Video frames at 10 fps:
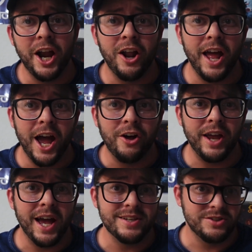Alley
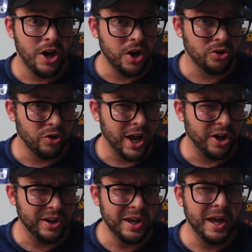has Nocturne
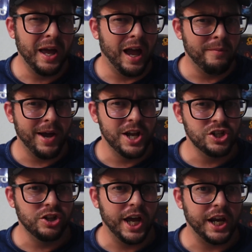Alley? I
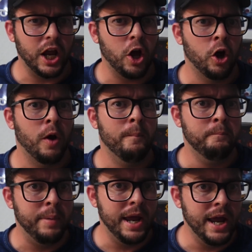imagine a
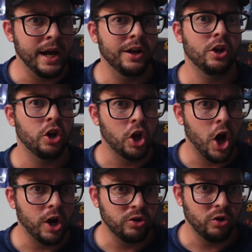big
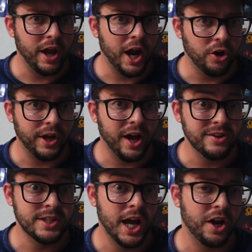Nocturne Alley
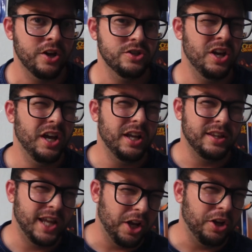outside, because
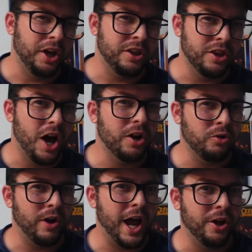technically
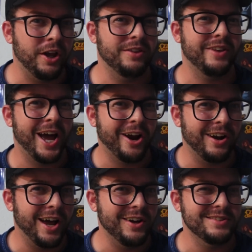Nocturne Alley and Diagon
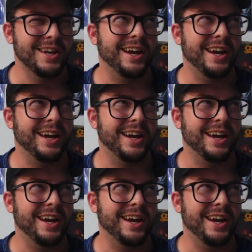Alley is